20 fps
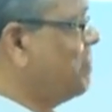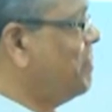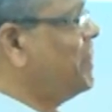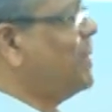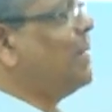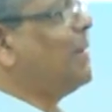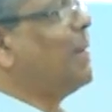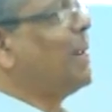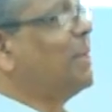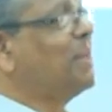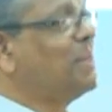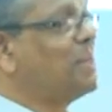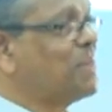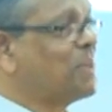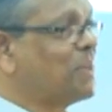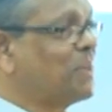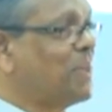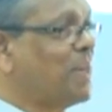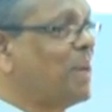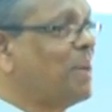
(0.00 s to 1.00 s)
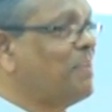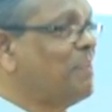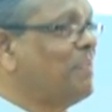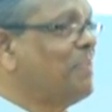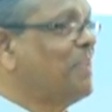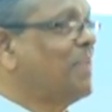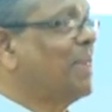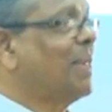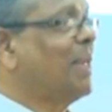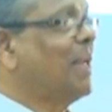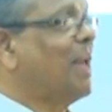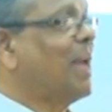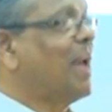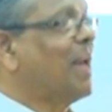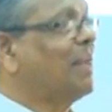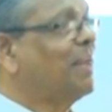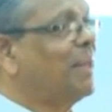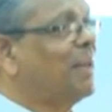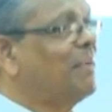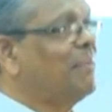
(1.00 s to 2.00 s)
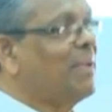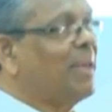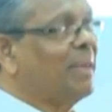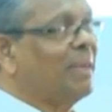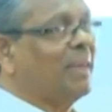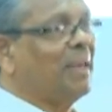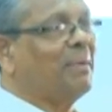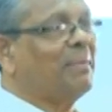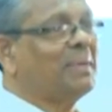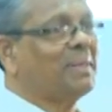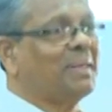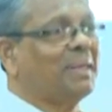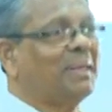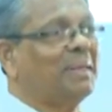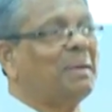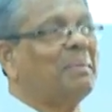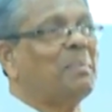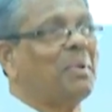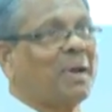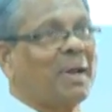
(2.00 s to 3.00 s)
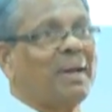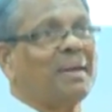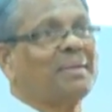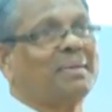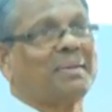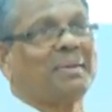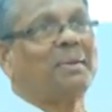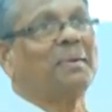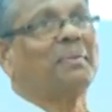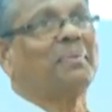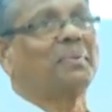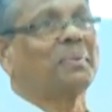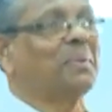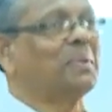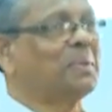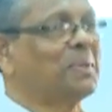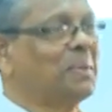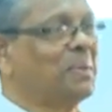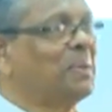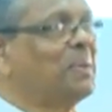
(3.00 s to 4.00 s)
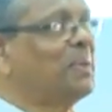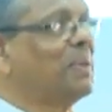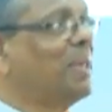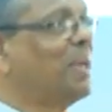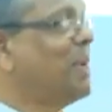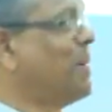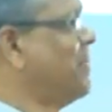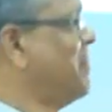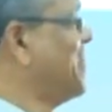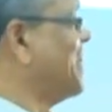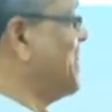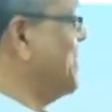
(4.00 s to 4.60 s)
you know, be nice to them, and then when they visit the monastery, of course,